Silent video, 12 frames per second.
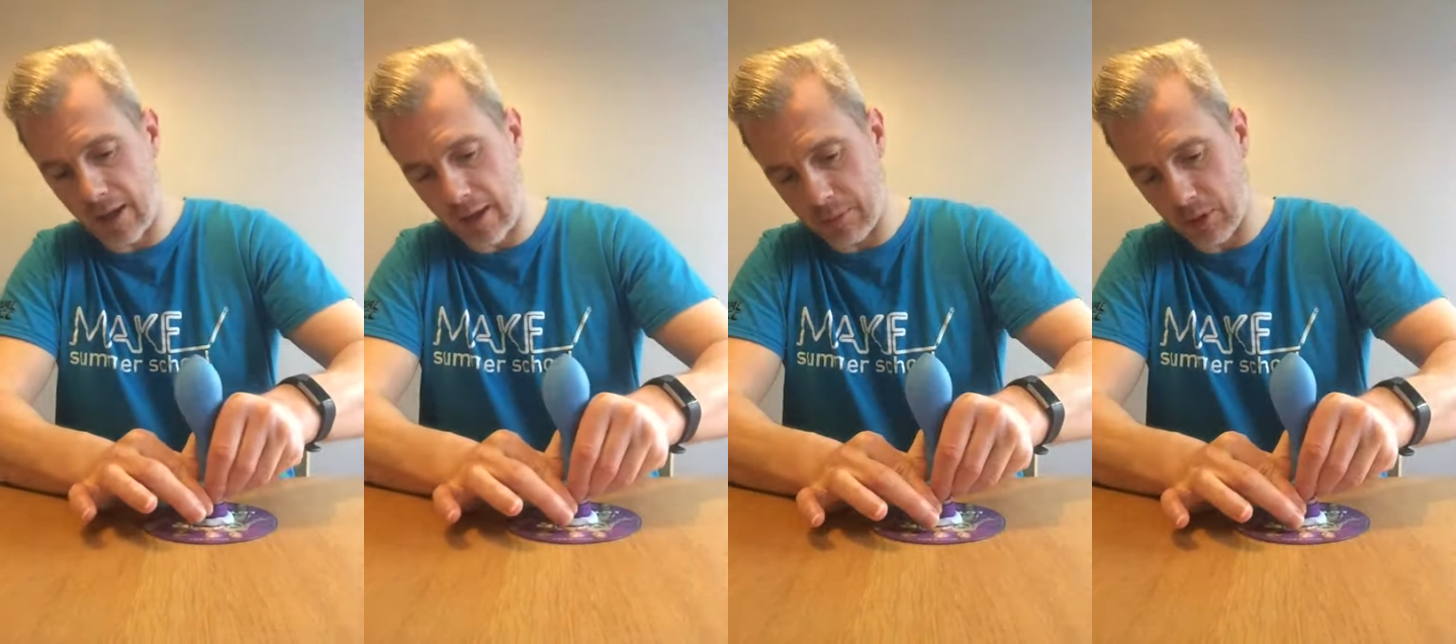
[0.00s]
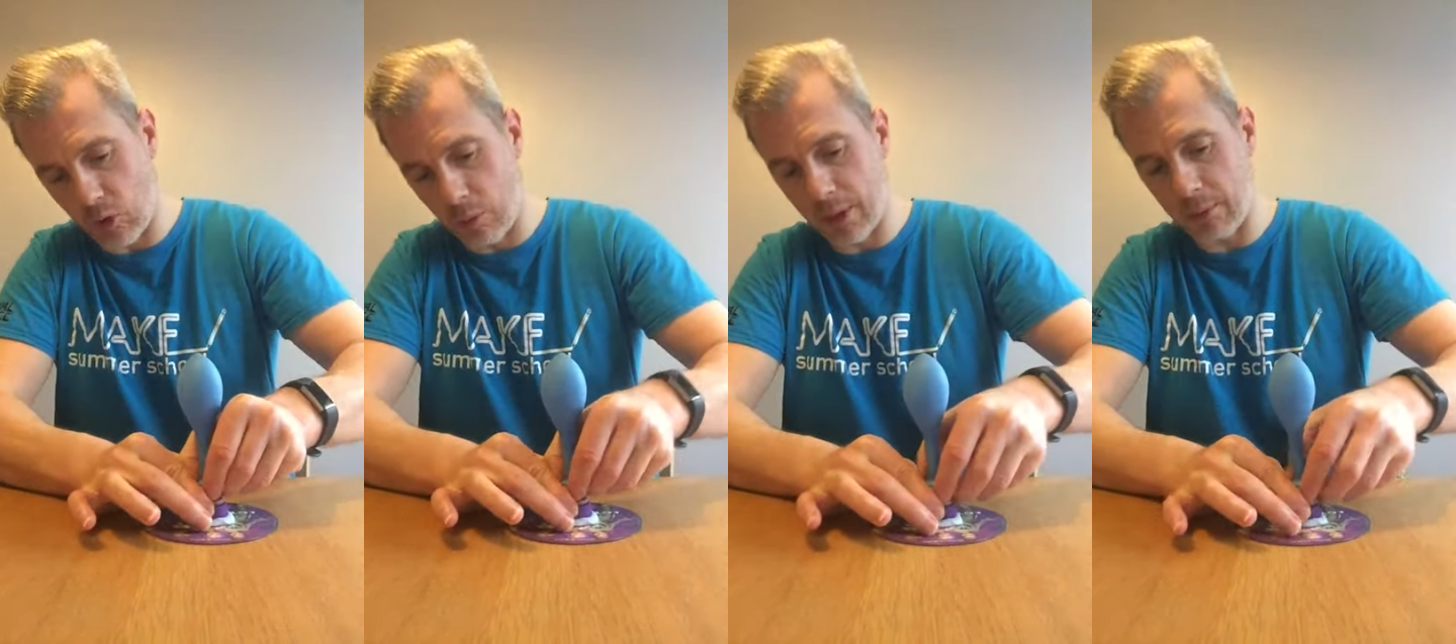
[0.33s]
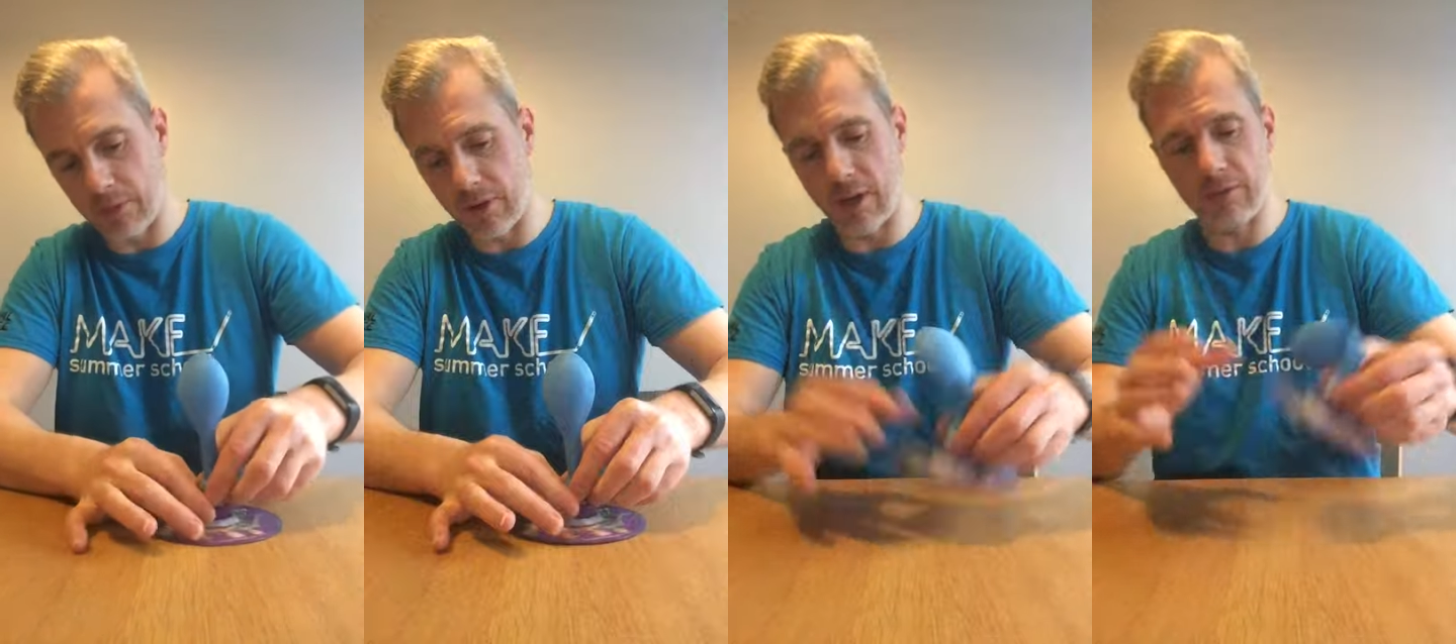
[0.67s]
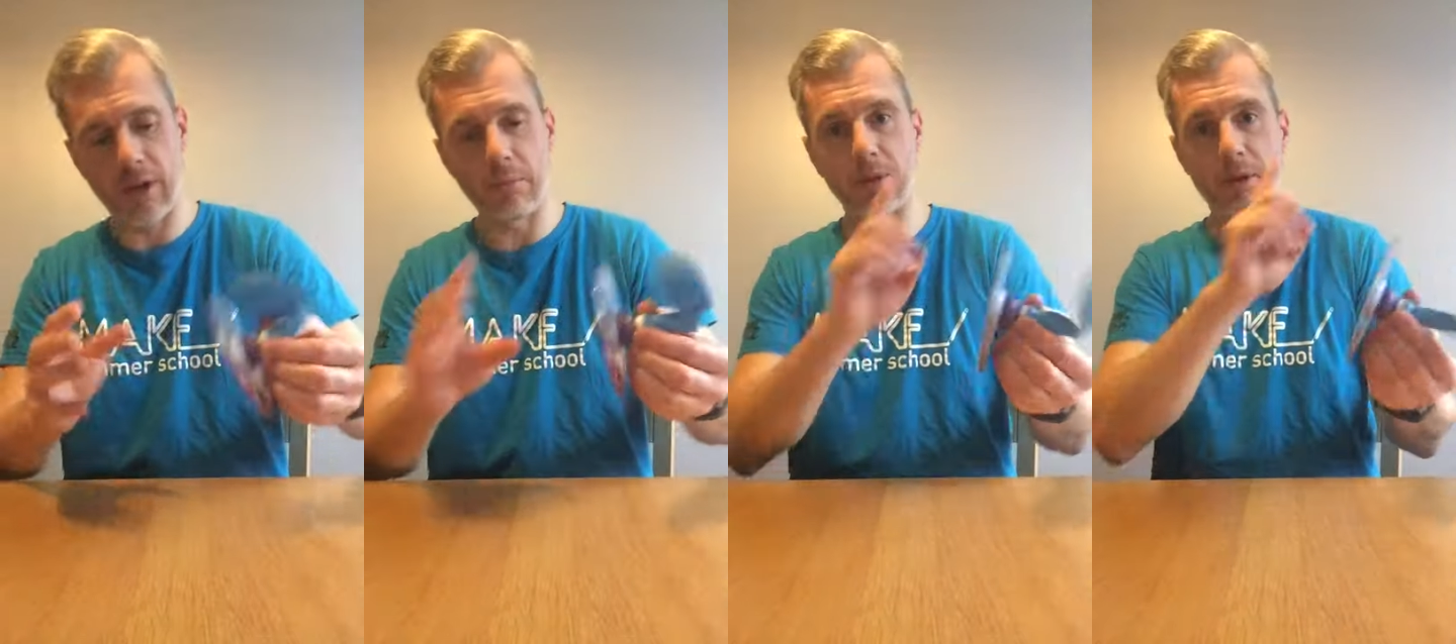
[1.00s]
going to open up the
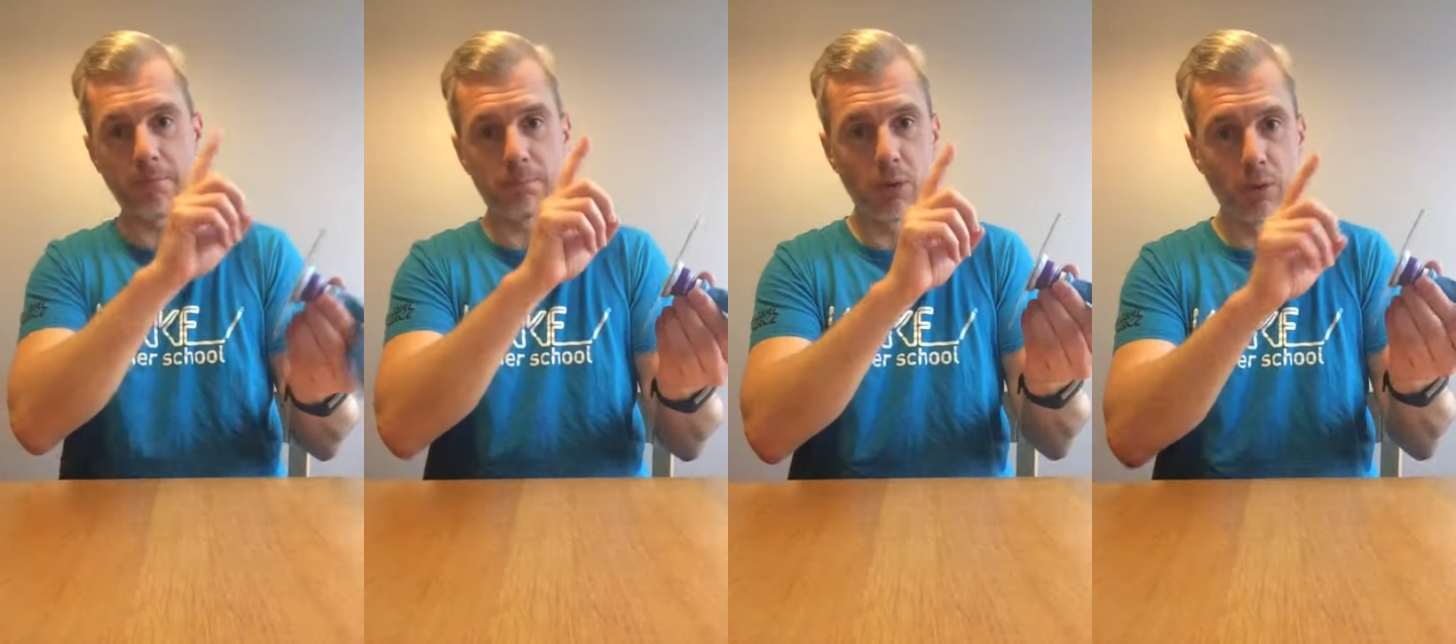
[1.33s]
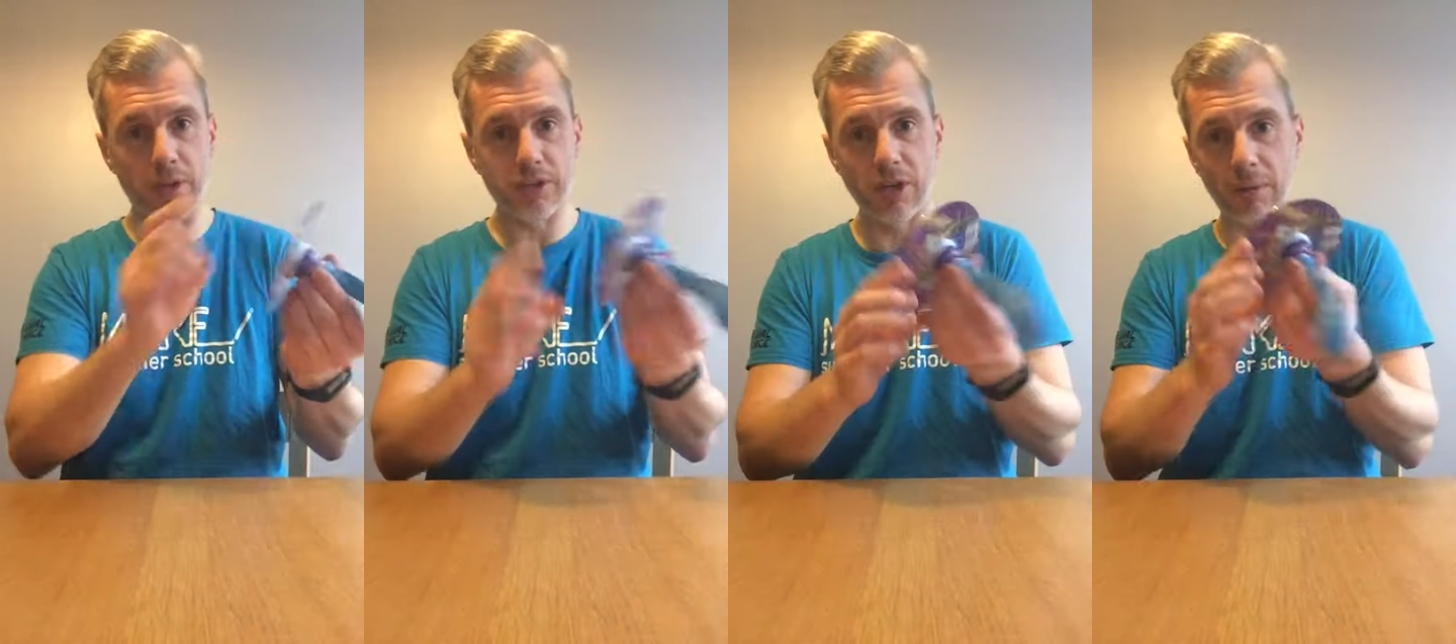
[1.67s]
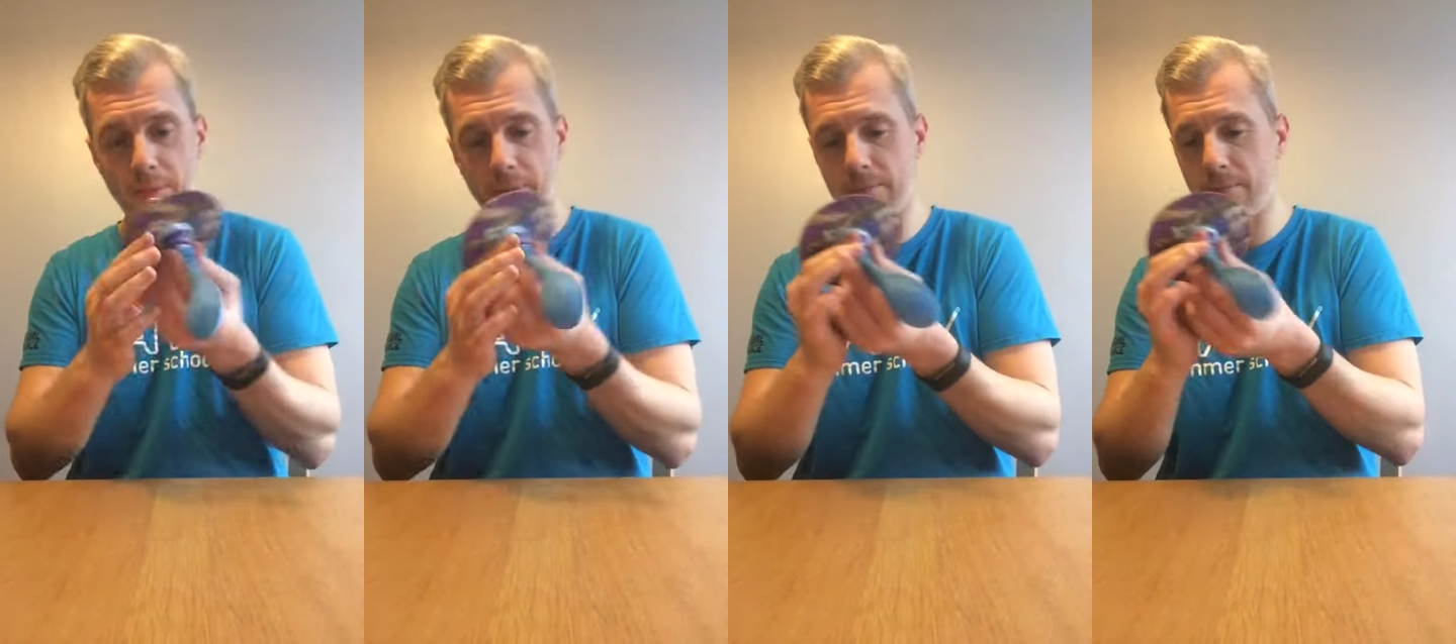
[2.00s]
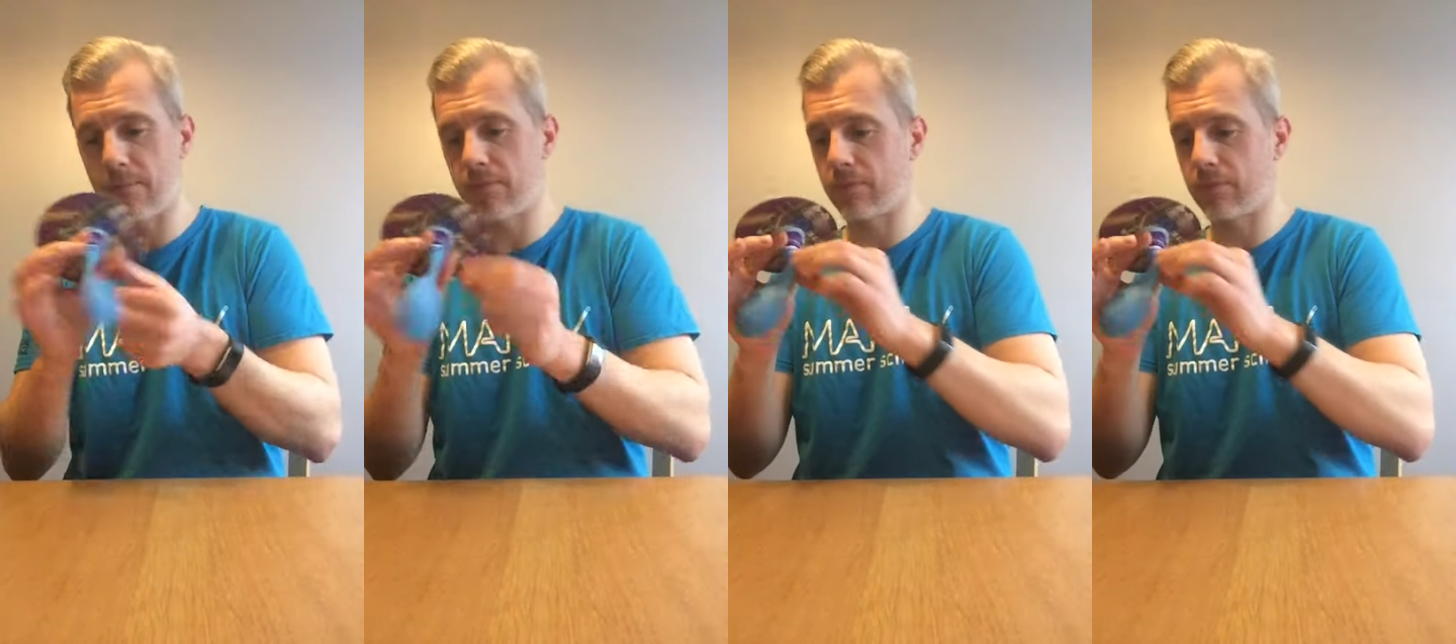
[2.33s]
valve. I'm going to blow this up.